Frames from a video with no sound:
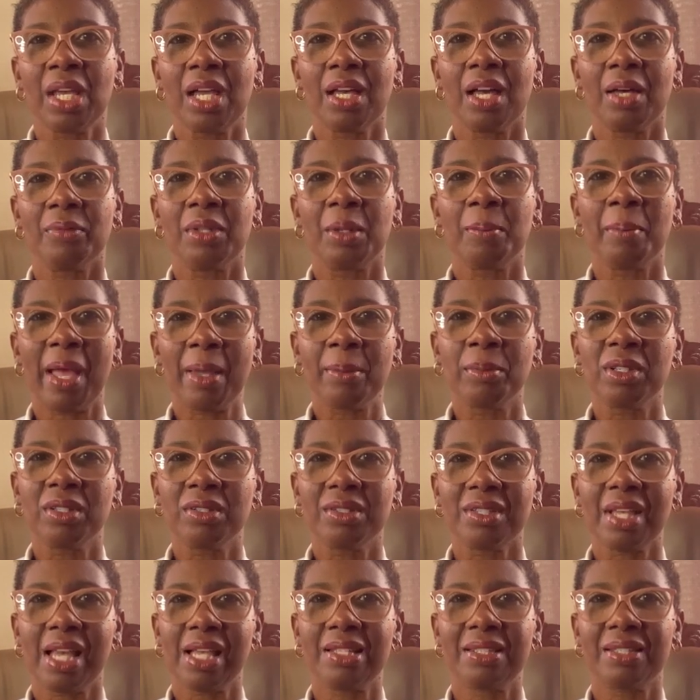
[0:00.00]
Uh, the Bible
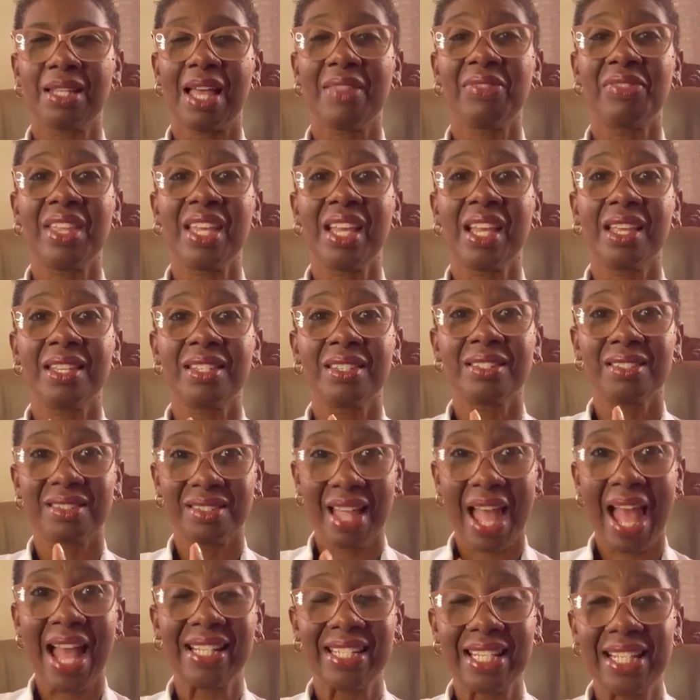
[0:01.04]
says that they
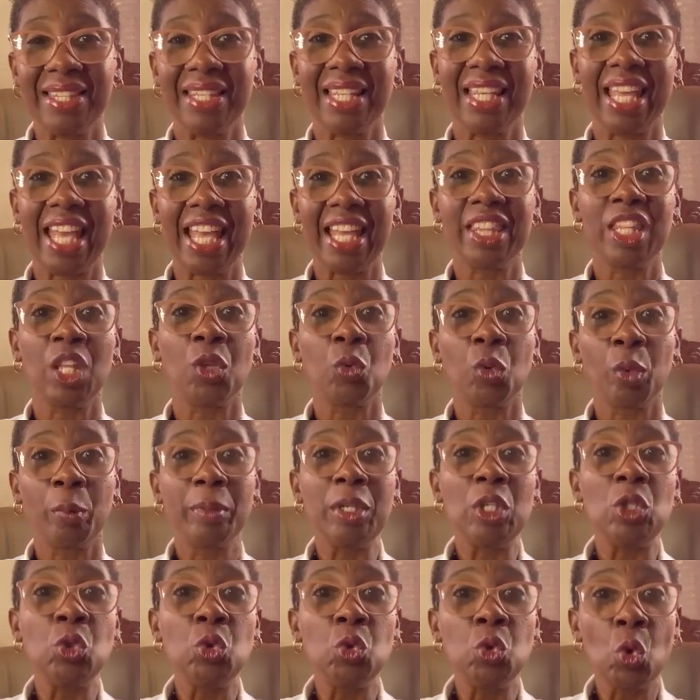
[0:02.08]
stand in the gate, they will
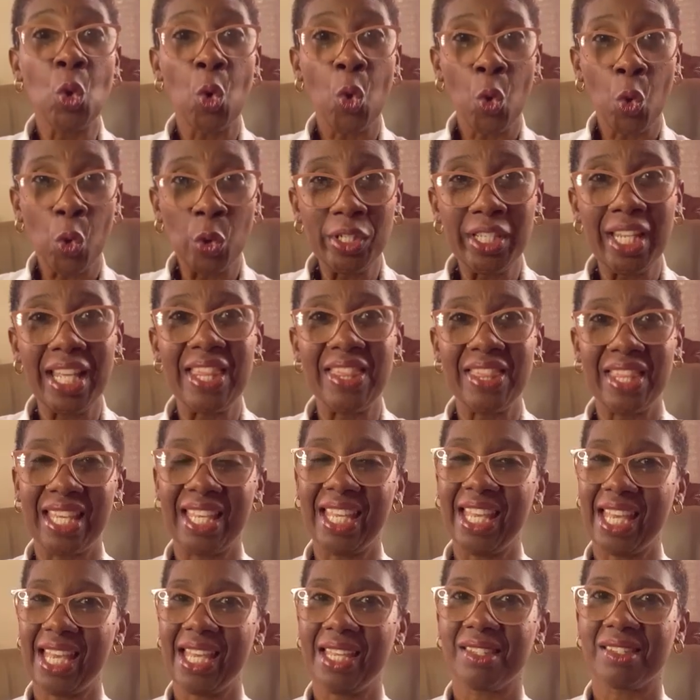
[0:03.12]
be known in
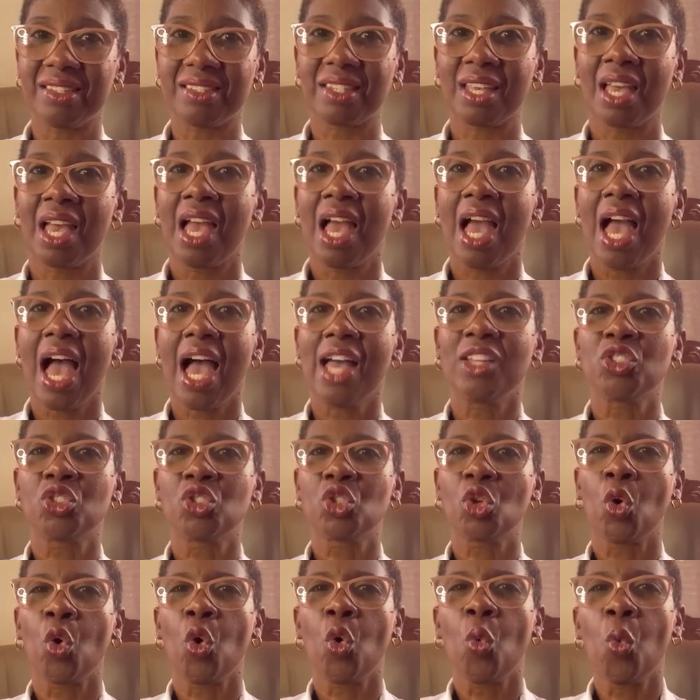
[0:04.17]
the gates. And
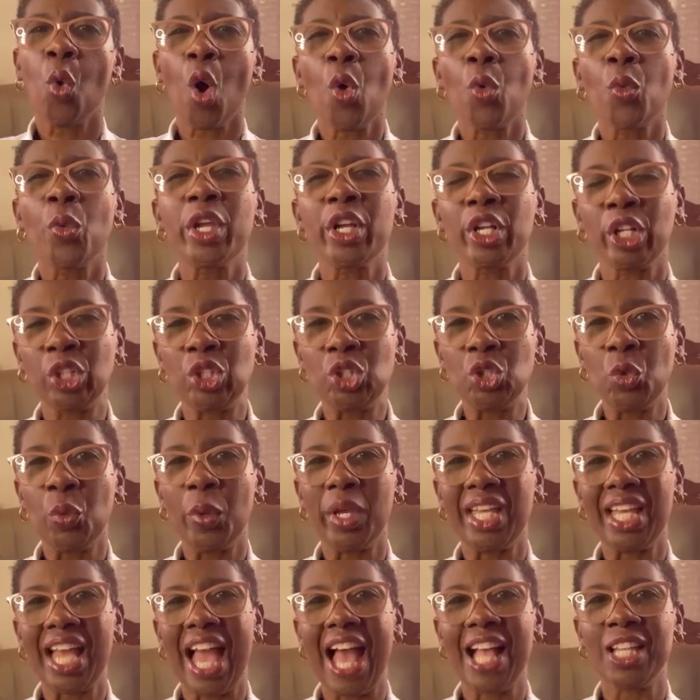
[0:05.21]
so, what we are
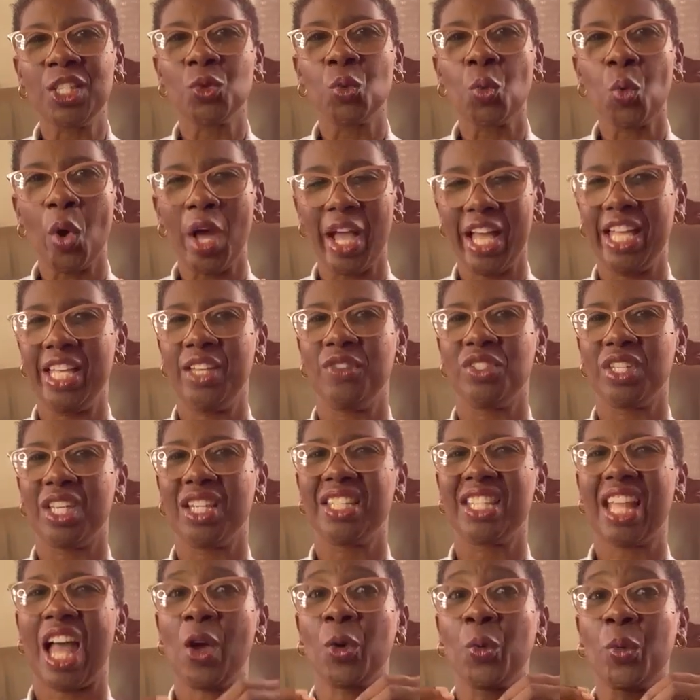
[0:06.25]
doing as wives
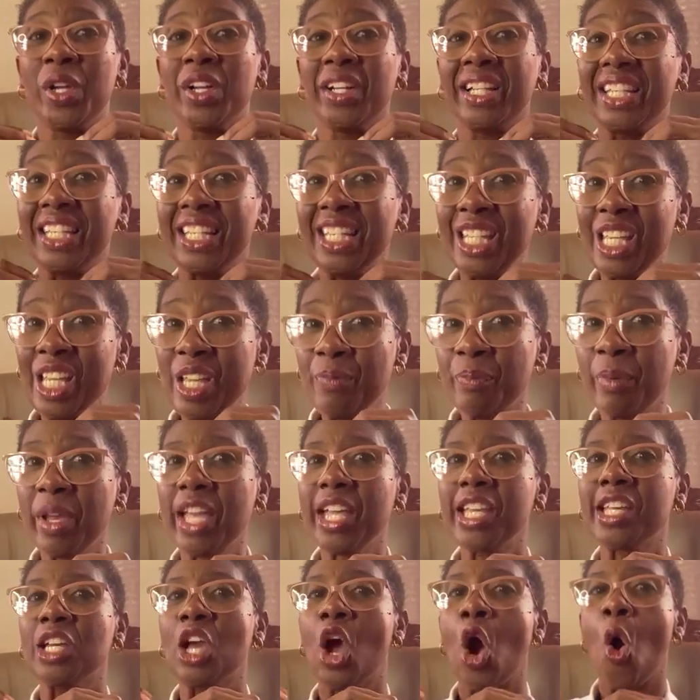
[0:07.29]
is that we are
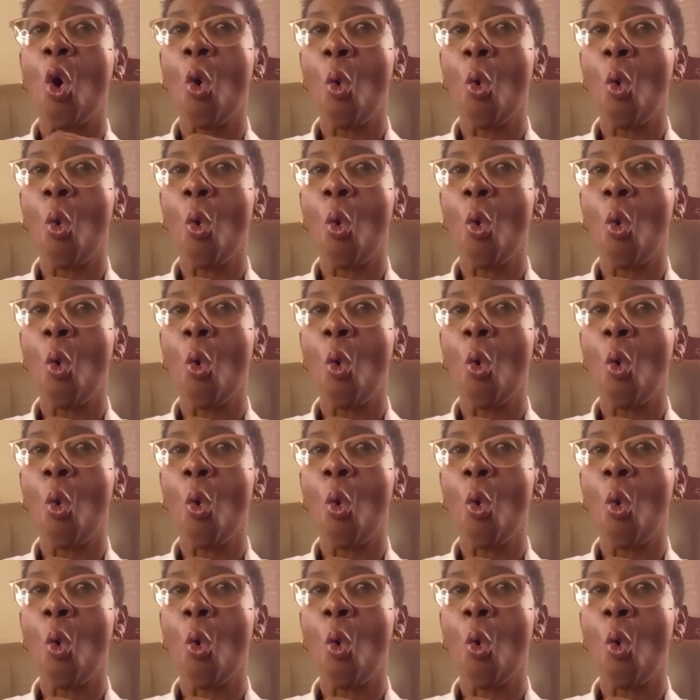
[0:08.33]
keeping